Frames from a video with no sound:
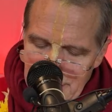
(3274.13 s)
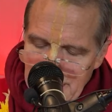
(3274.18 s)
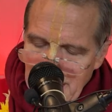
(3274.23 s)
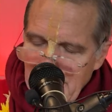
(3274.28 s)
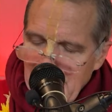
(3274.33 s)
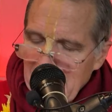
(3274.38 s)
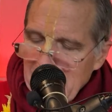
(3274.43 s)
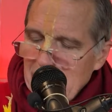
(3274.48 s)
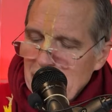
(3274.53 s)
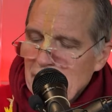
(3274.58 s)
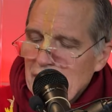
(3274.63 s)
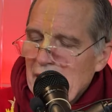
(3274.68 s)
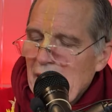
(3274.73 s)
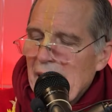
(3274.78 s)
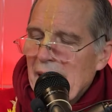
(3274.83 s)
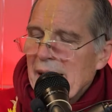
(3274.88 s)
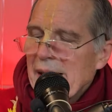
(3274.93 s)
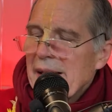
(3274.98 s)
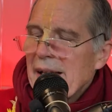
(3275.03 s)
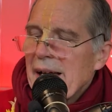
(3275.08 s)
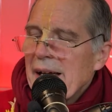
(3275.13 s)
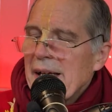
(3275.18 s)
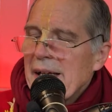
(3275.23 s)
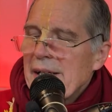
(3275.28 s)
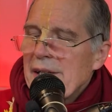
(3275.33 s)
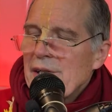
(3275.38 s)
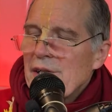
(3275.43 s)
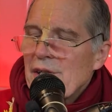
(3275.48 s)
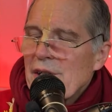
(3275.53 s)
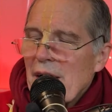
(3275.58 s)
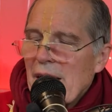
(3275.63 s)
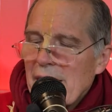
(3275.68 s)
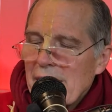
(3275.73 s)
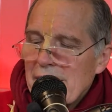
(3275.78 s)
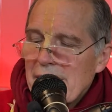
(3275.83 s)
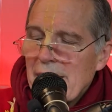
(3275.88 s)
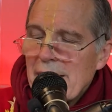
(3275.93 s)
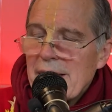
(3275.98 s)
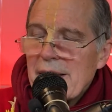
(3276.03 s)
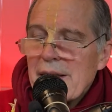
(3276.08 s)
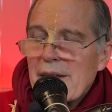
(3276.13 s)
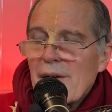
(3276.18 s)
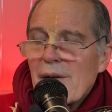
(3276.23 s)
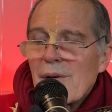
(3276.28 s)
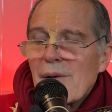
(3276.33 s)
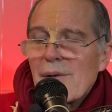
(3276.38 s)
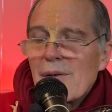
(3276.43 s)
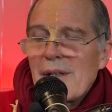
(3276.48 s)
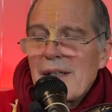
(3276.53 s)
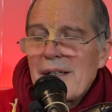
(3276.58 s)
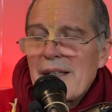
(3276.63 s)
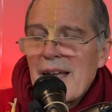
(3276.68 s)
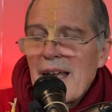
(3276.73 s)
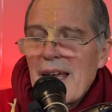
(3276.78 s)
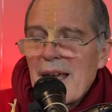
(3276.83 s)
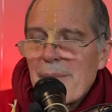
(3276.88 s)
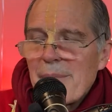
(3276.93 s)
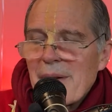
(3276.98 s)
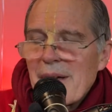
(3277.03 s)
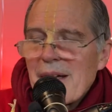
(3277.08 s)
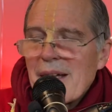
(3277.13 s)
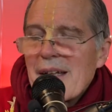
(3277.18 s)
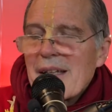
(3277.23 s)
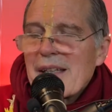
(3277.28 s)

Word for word: take shelter in chanting the holy name.